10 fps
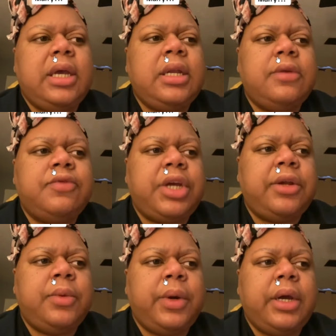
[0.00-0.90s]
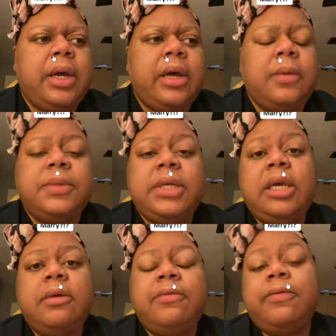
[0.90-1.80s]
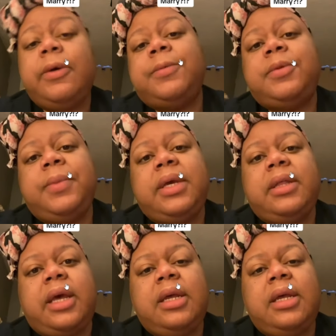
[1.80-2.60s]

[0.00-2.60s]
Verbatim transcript: End of January comes, he informs me that